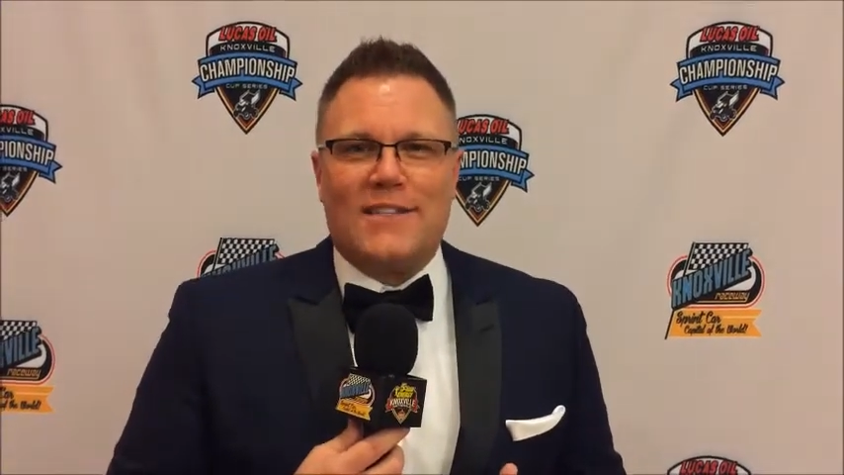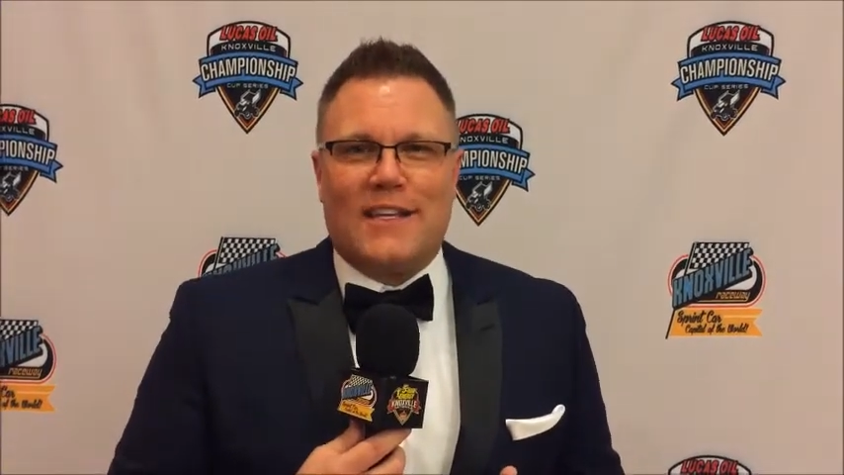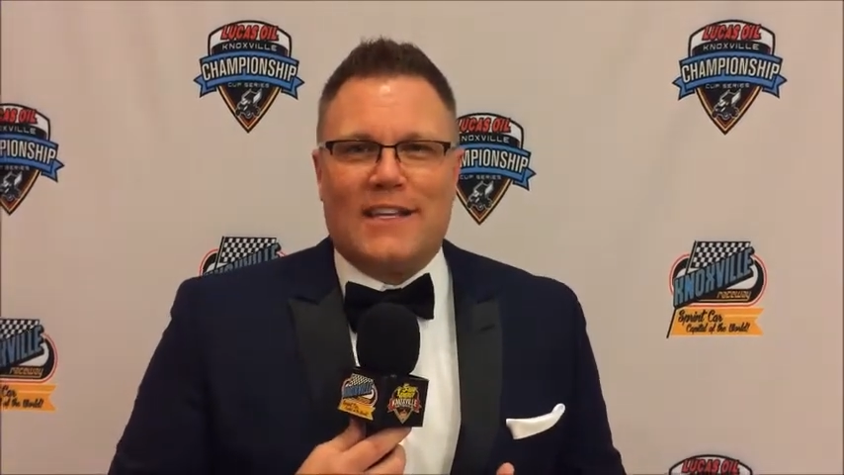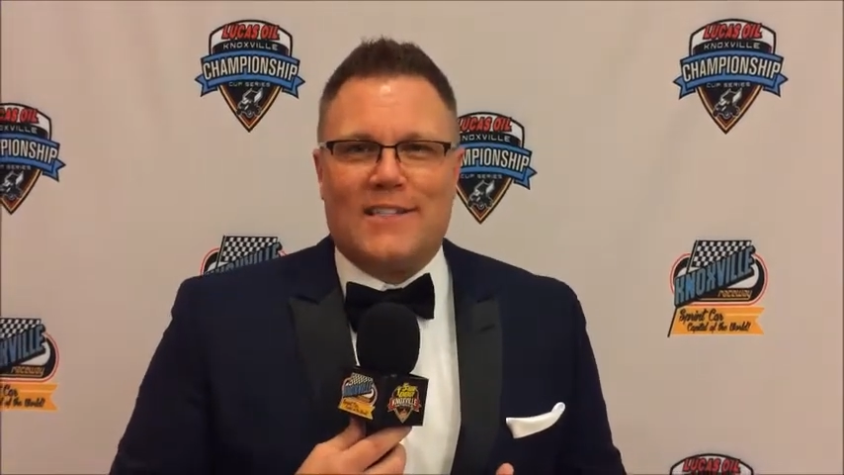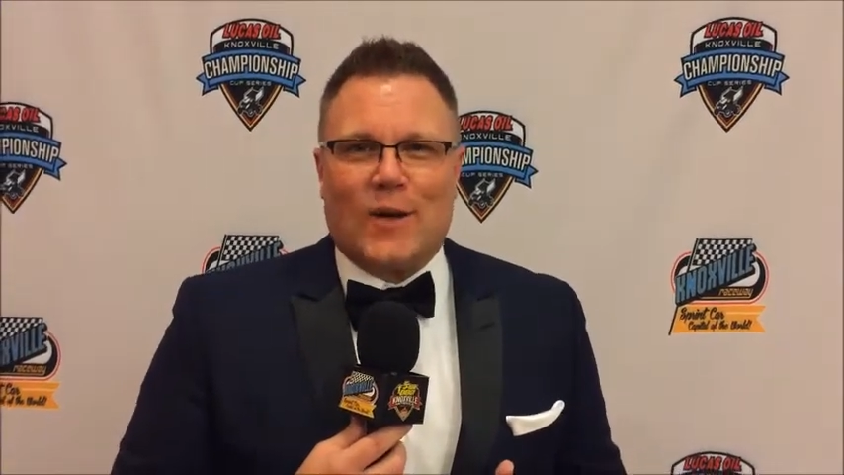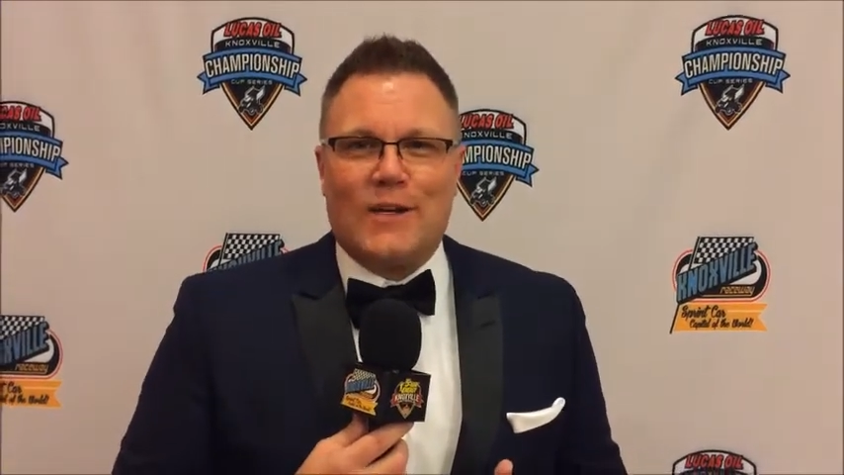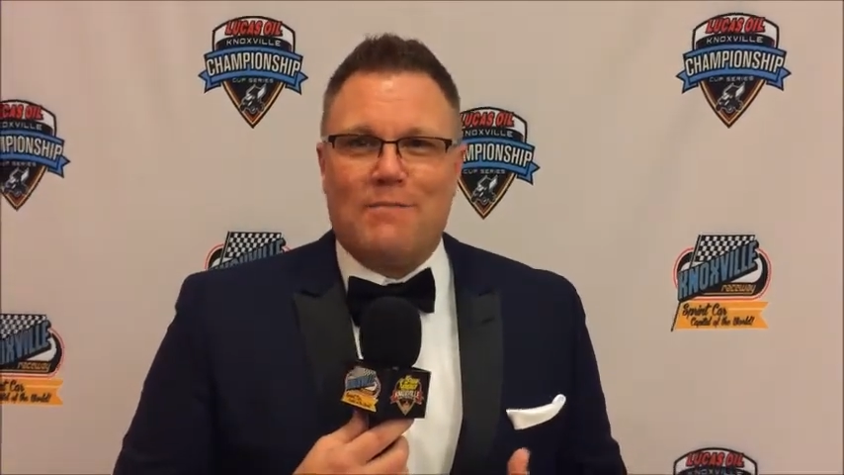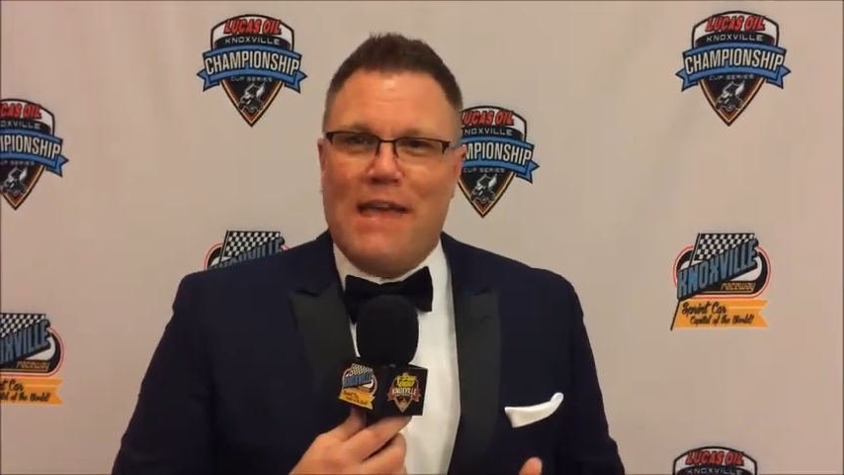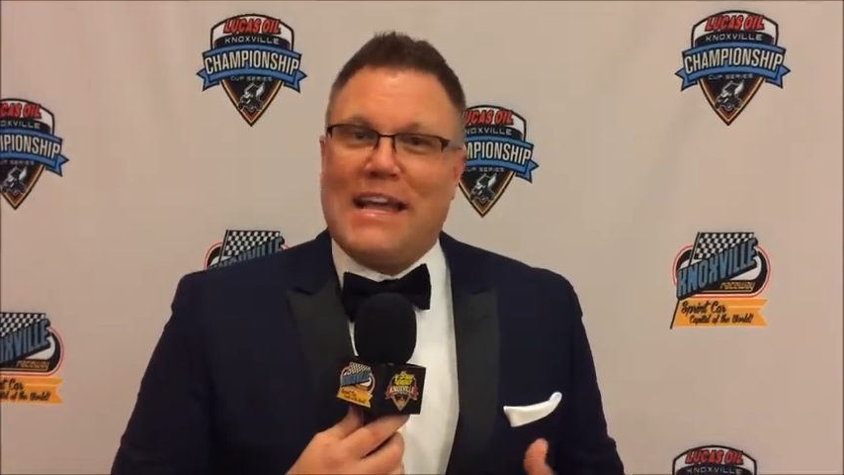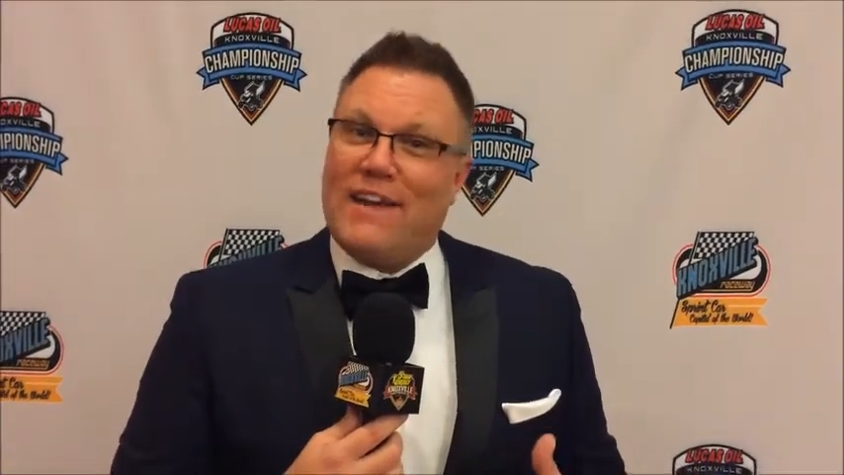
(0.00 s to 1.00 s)
is that it's hard
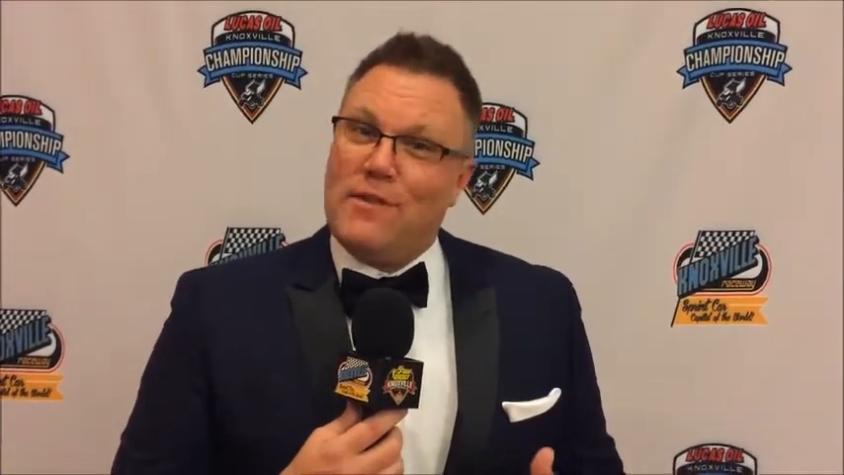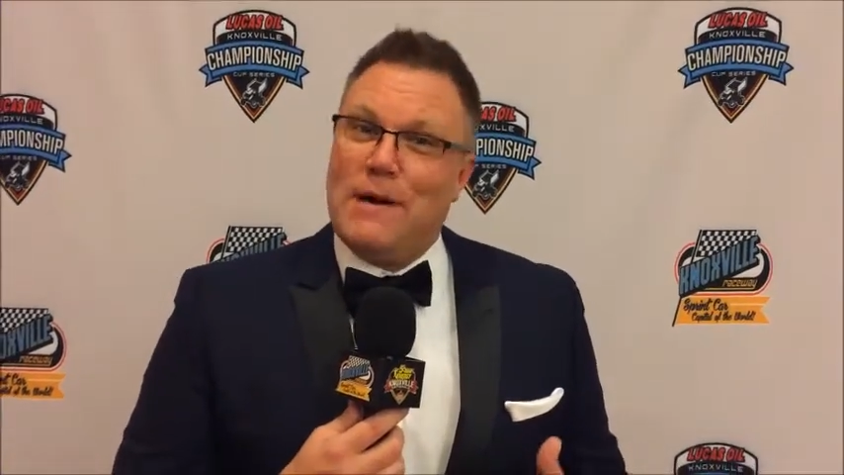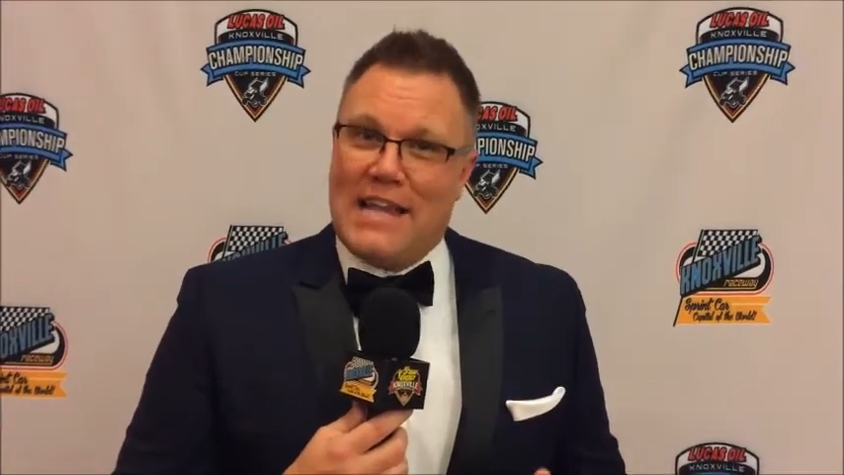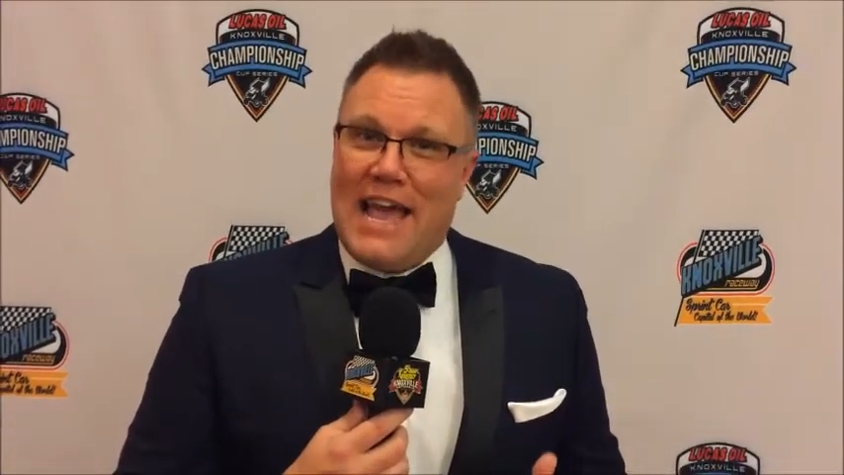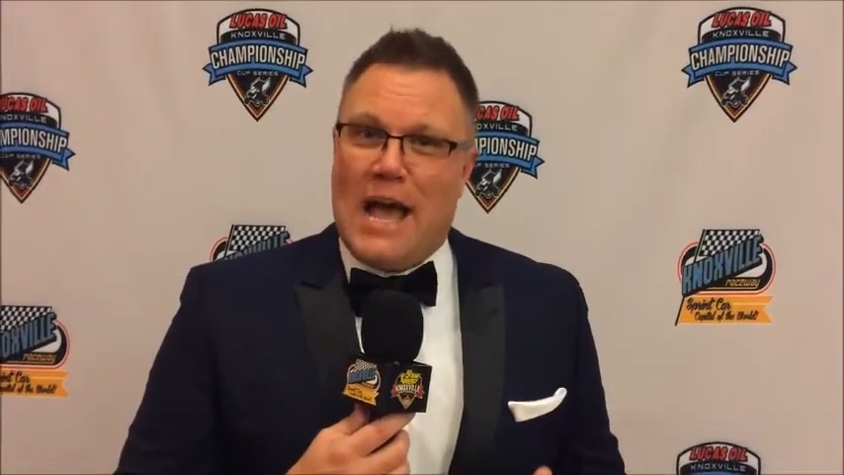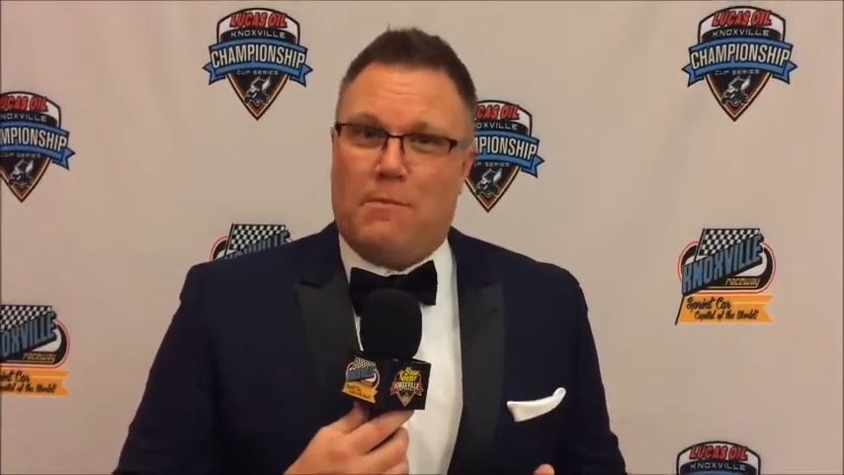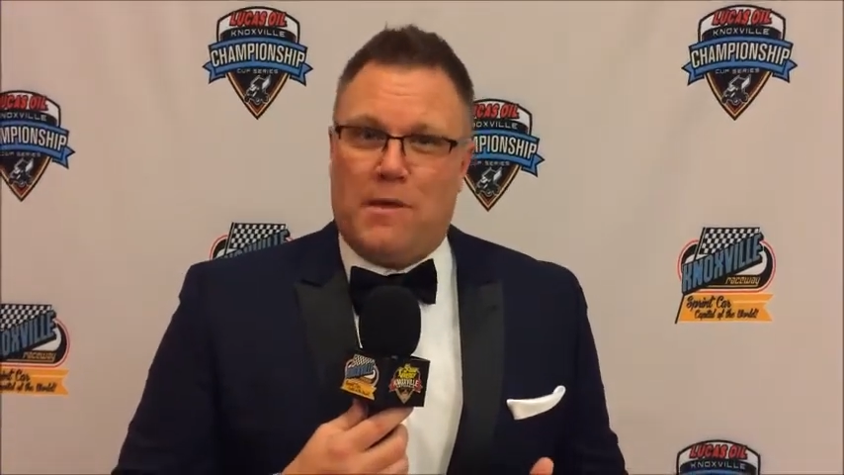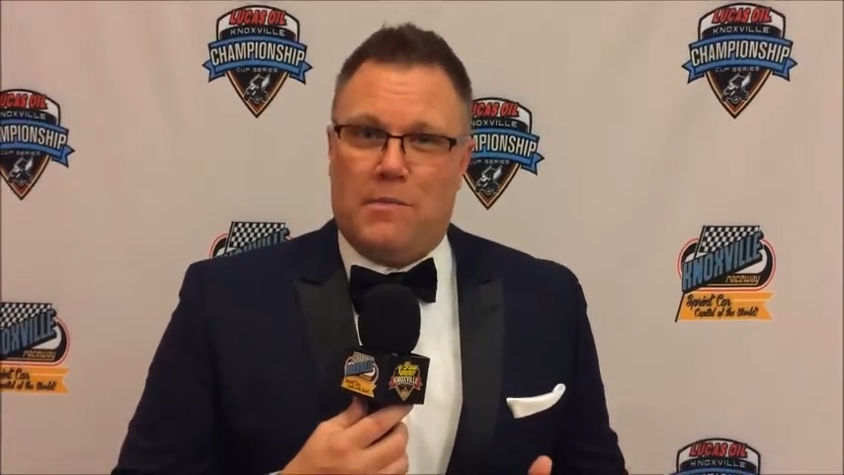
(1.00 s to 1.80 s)
to make everybody happy.